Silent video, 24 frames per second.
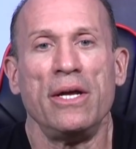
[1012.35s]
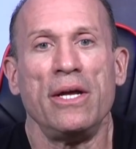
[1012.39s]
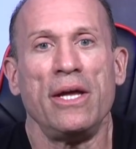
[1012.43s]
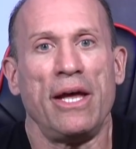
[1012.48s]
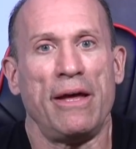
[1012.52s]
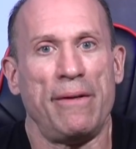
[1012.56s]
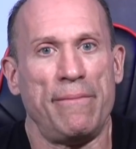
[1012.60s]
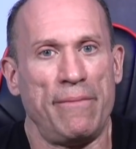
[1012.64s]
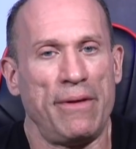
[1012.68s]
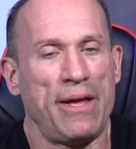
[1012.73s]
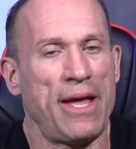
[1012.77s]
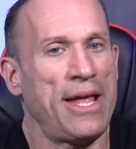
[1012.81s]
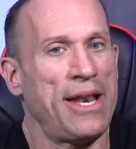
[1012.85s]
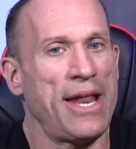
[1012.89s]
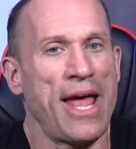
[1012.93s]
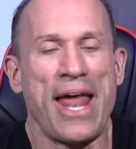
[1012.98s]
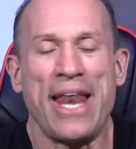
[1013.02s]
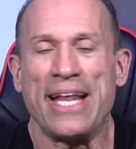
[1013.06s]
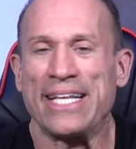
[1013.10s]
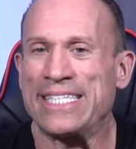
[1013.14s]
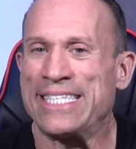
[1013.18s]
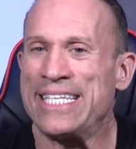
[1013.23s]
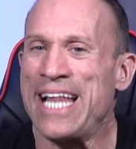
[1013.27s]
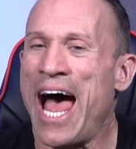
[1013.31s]
And
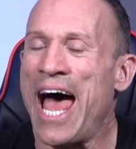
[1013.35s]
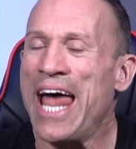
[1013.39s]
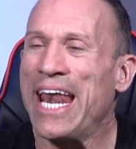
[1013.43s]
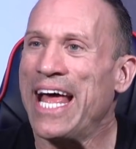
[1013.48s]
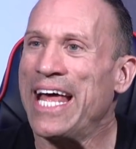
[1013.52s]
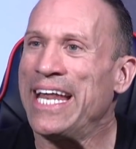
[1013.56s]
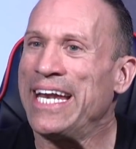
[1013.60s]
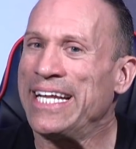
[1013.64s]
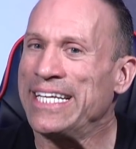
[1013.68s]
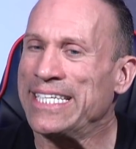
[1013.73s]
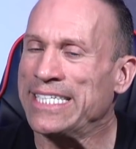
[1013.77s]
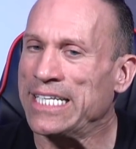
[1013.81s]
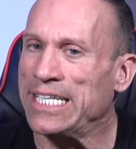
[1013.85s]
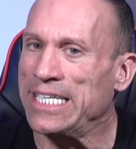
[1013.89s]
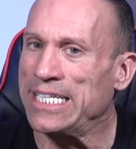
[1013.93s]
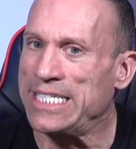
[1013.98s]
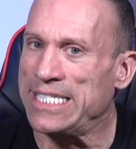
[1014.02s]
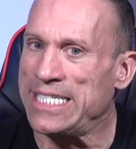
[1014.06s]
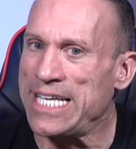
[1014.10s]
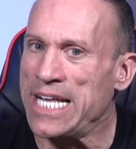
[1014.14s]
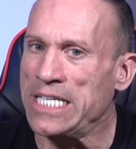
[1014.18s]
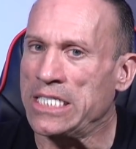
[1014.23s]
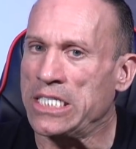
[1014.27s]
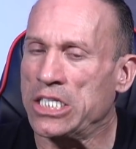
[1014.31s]
it's not an insulin
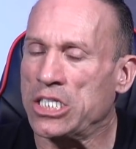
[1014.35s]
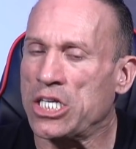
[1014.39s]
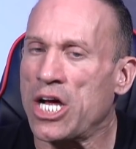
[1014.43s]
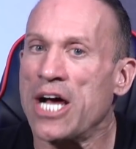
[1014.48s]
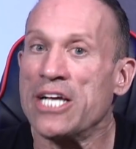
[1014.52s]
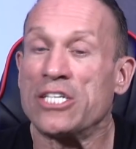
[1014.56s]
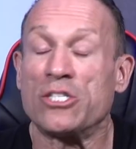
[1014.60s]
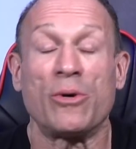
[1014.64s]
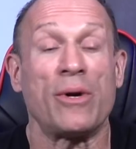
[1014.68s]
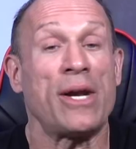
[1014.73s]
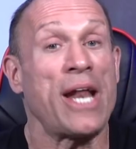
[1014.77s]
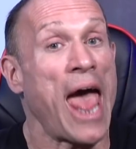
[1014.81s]
sensitizer.